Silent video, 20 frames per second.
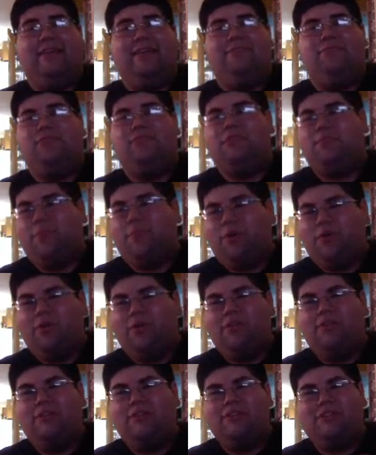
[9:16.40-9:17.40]
But the bone
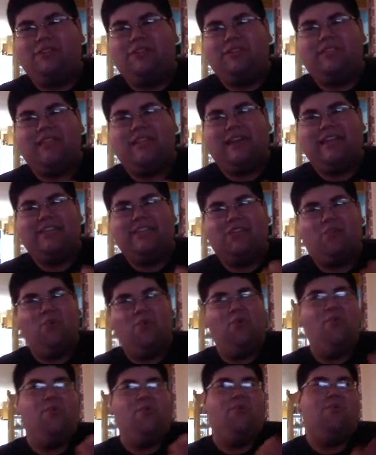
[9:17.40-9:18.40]
claws are just not as
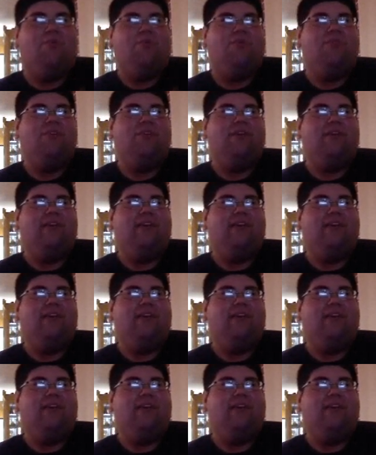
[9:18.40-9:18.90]
cool.